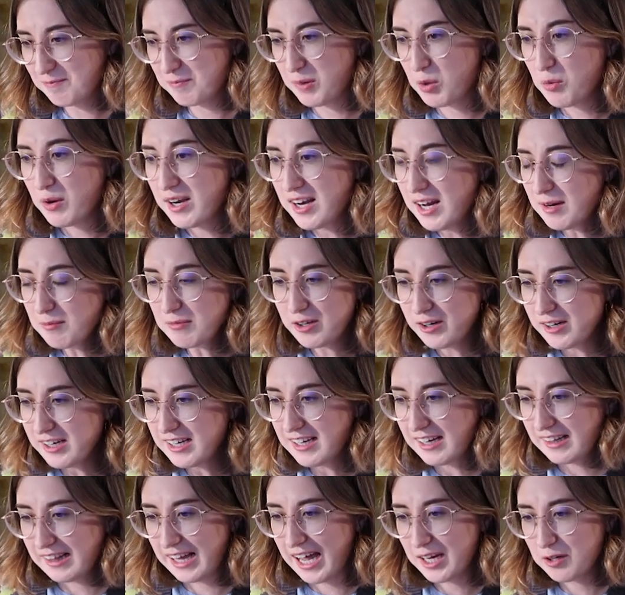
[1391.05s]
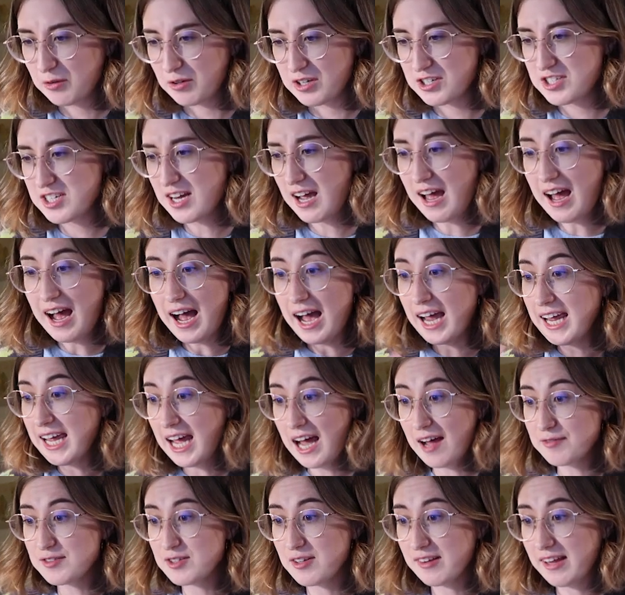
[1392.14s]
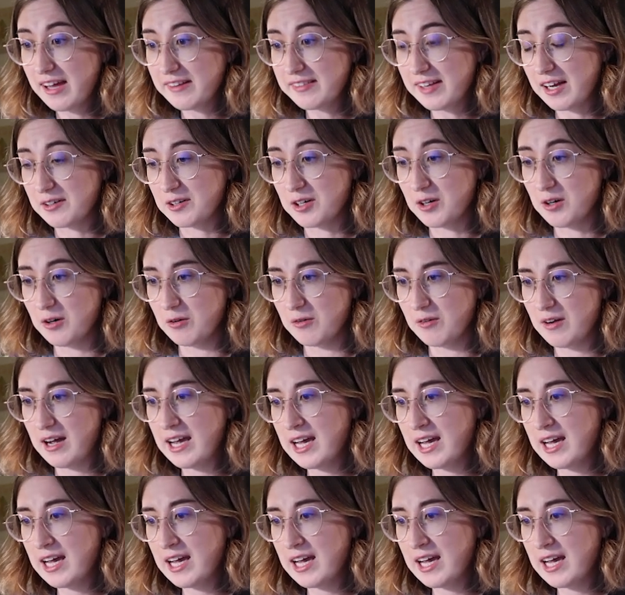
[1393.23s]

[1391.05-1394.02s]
But when I'm learning a language, I have to let that go.